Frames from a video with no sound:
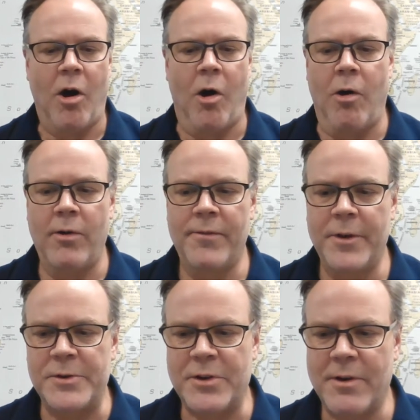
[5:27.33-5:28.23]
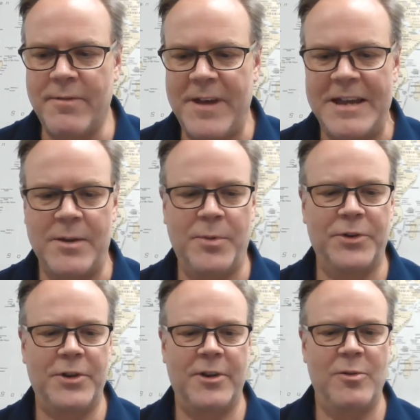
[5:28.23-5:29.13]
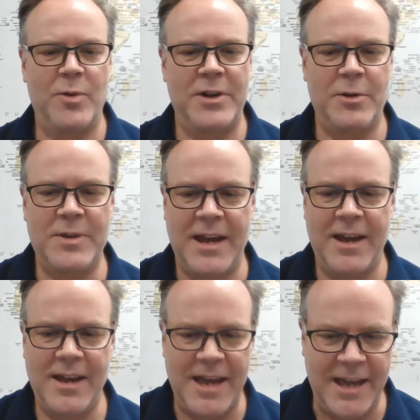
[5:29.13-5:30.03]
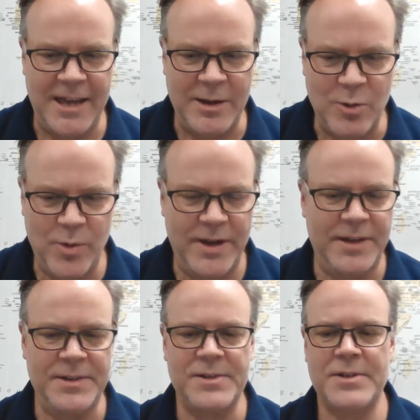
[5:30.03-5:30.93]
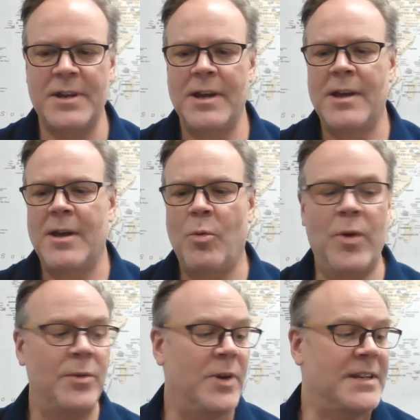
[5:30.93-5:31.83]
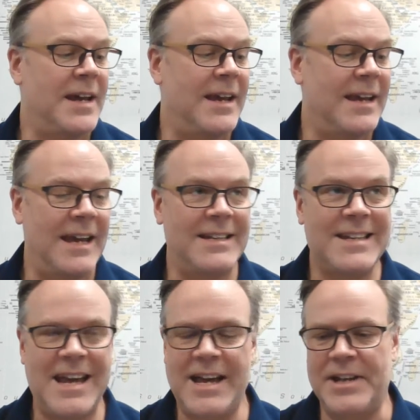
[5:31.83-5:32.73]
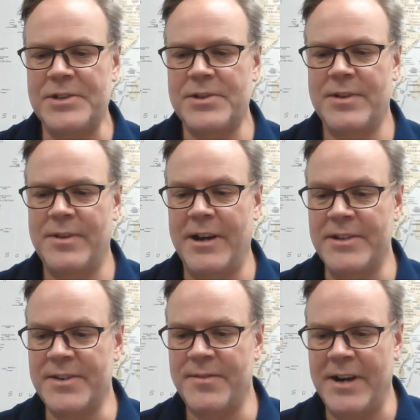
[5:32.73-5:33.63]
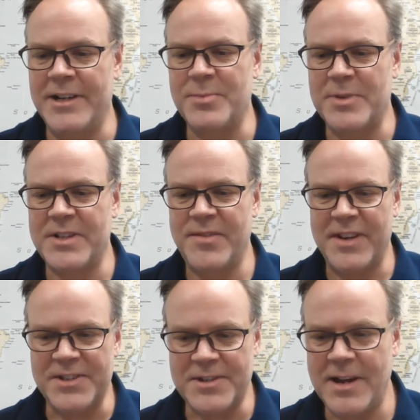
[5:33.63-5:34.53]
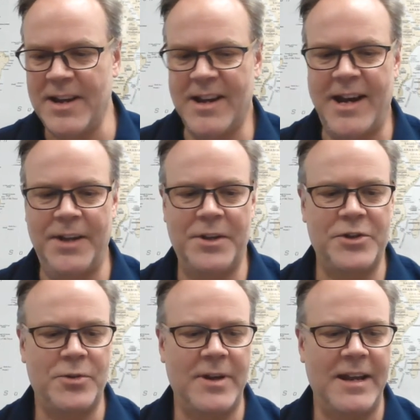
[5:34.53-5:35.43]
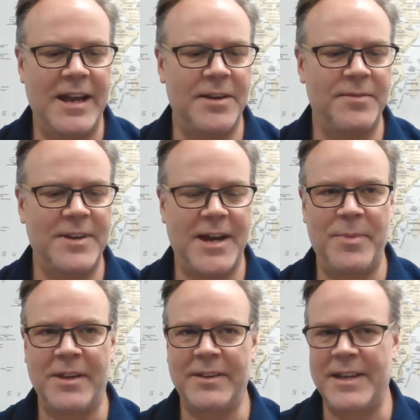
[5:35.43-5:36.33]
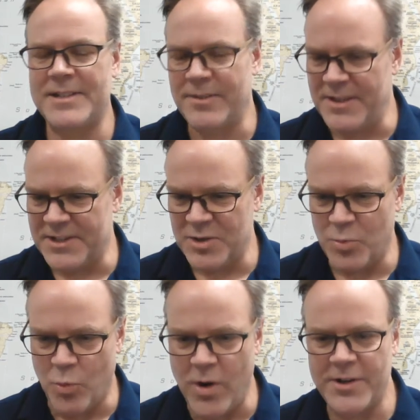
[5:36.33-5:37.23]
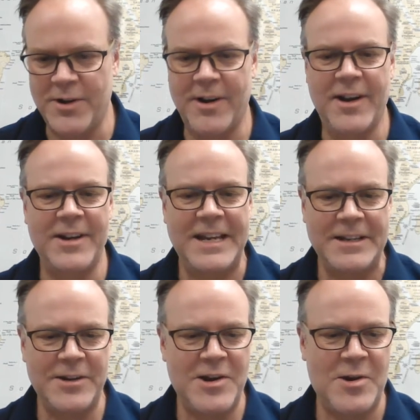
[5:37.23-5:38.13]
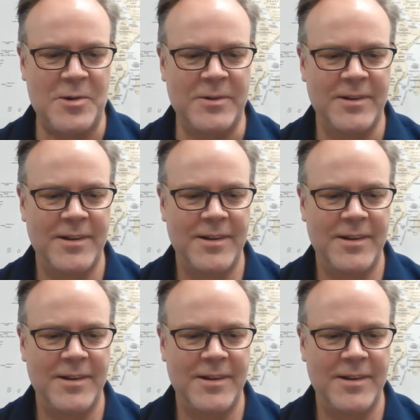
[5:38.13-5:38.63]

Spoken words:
All of those are available to you when you take a quiz. When we take a test, there is a very specific study guide that you'll get ahead of time that lists this is what you're going to need to know,